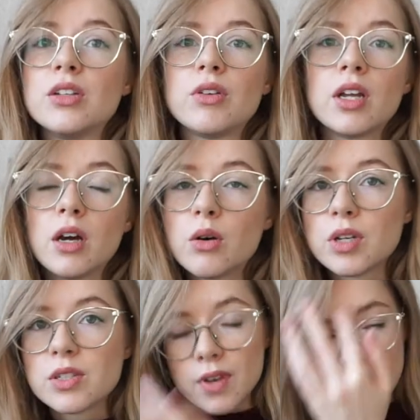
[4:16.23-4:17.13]
You can
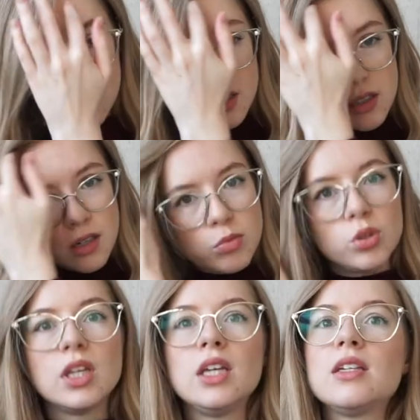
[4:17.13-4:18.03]
always find it in their
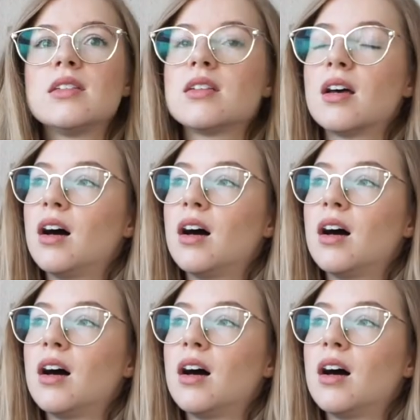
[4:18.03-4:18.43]
boutiques.